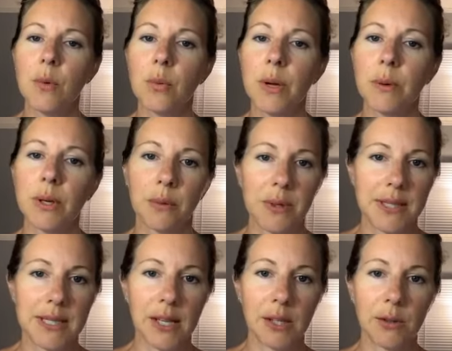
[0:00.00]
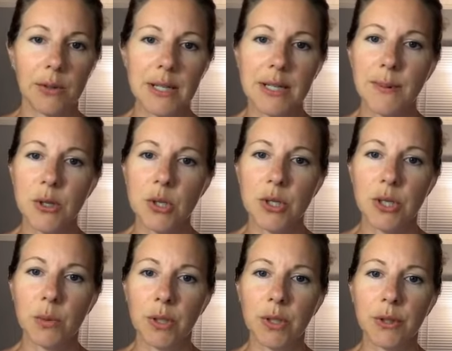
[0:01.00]
we would always dilute, and
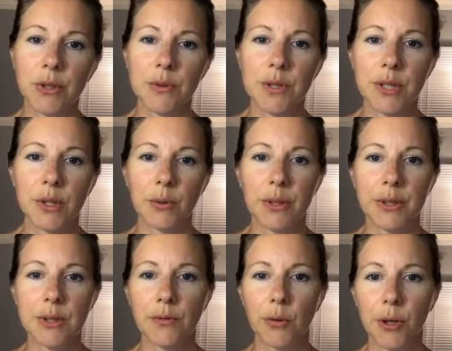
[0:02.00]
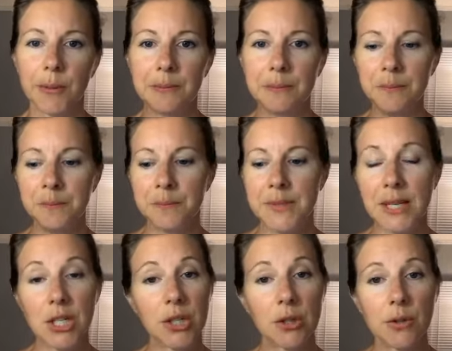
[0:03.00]
especially when you're using your oils for,
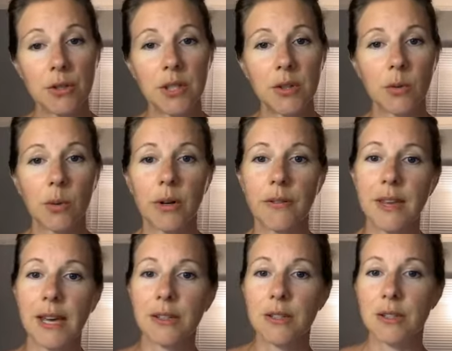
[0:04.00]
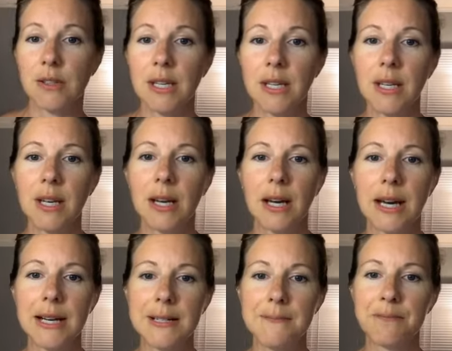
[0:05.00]
say, children or the elderly,
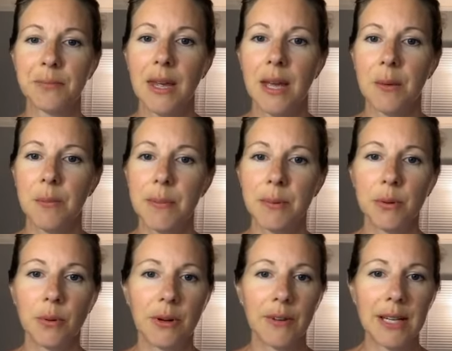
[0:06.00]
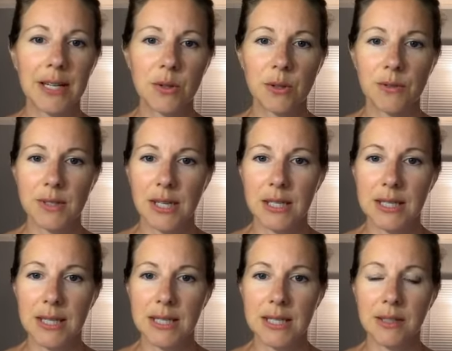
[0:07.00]
people who have any sort of skin
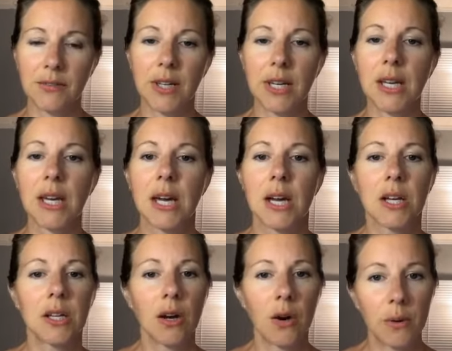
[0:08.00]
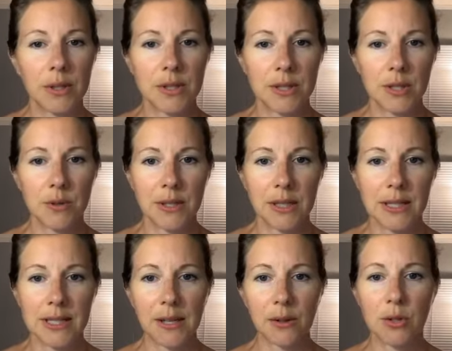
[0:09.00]
sensitivity, always using
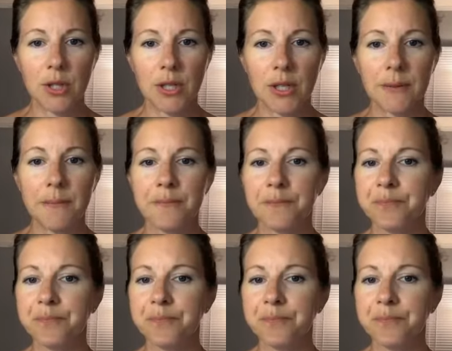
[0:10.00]
a dilution.